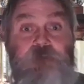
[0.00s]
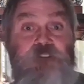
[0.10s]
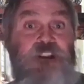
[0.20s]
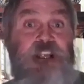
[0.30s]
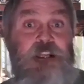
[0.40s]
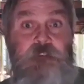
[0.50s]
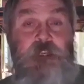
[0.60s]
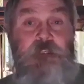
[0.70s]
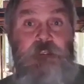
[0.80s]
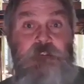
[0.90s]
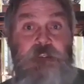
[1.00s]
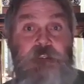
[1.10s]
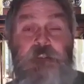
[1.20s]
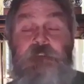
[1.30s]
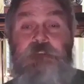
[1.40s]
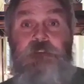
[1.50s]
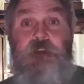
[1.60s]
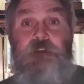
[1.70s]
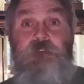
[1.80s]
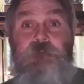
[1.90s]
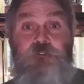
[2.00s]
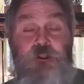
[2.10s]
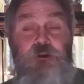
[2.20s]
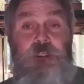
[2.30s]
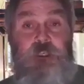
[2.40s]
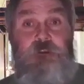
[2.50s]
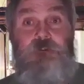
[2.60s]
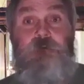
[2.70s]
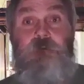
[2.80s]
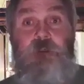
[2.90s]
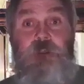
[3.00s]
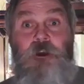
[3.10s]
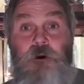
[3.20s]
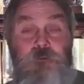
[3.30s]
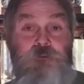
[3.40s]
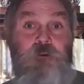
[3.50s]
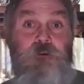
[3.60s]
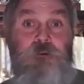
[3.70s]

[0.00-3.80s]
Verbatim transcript: uh, sect, I guess it is, of Judaism,